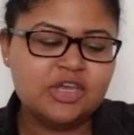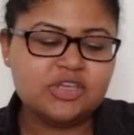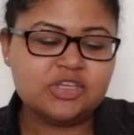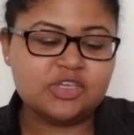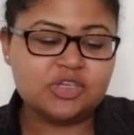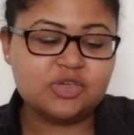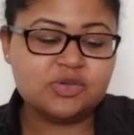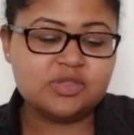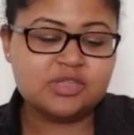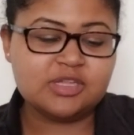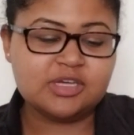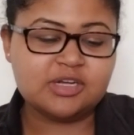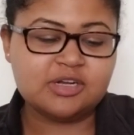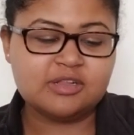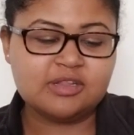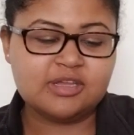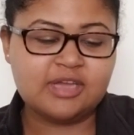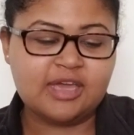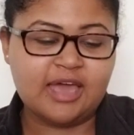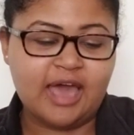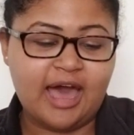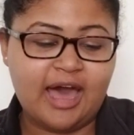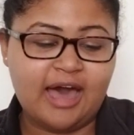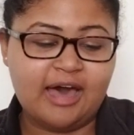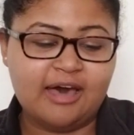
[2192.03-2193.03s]
you
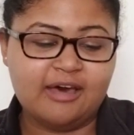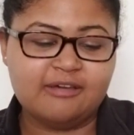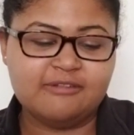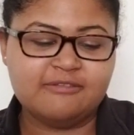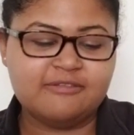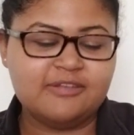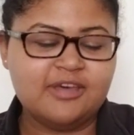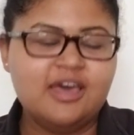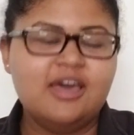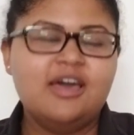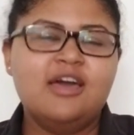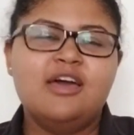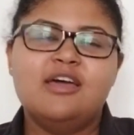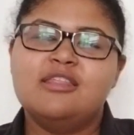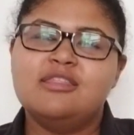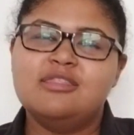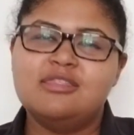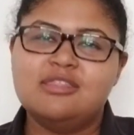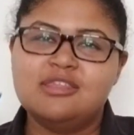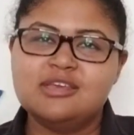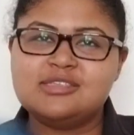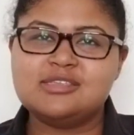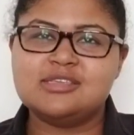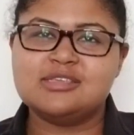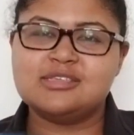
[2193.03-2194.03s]
literally have
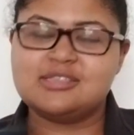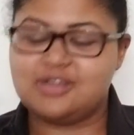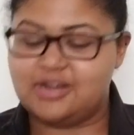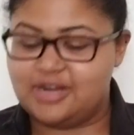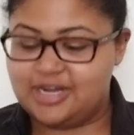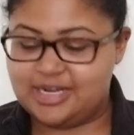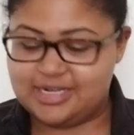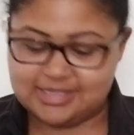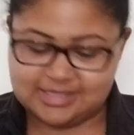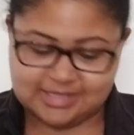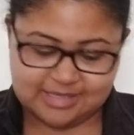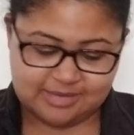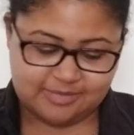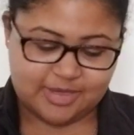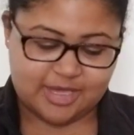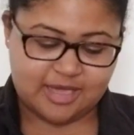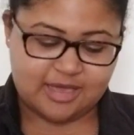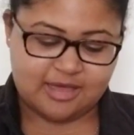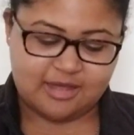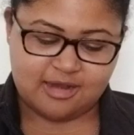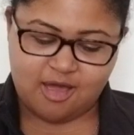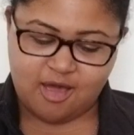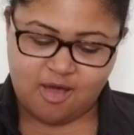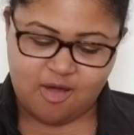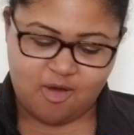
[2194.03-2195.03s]
this is crazy
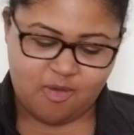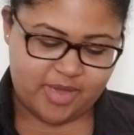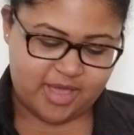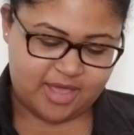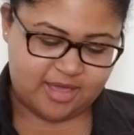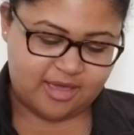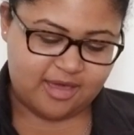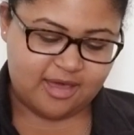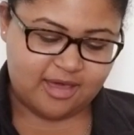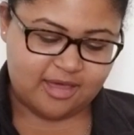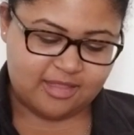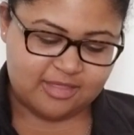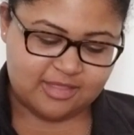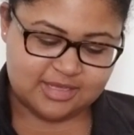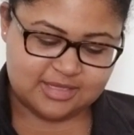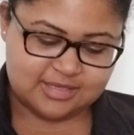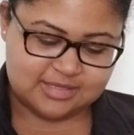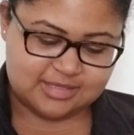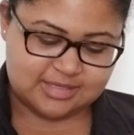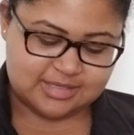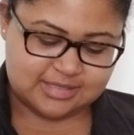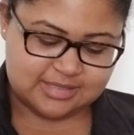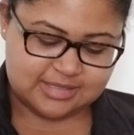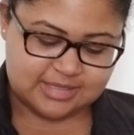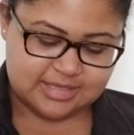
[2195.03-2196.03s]
man oh my god
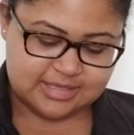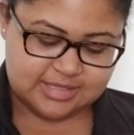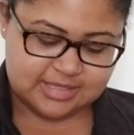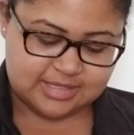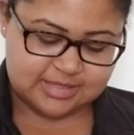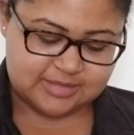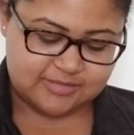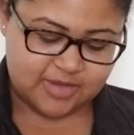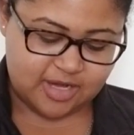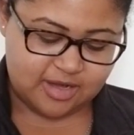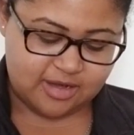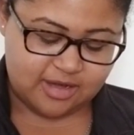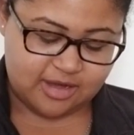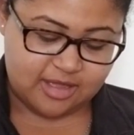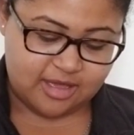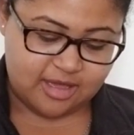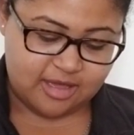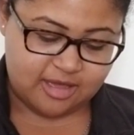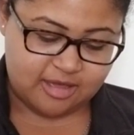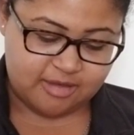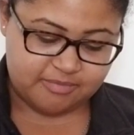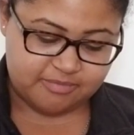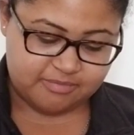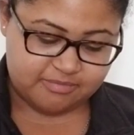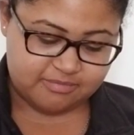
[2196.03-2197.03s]
this is this is very
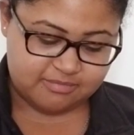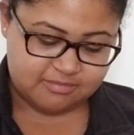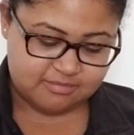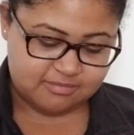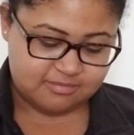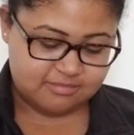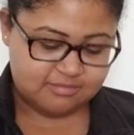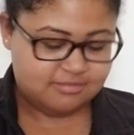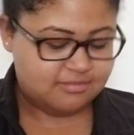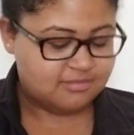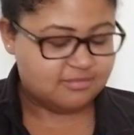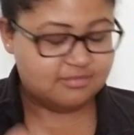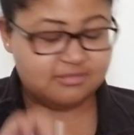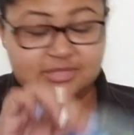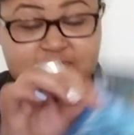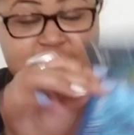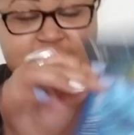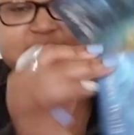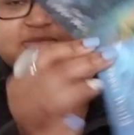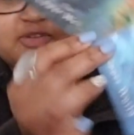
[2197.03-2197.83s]
um this is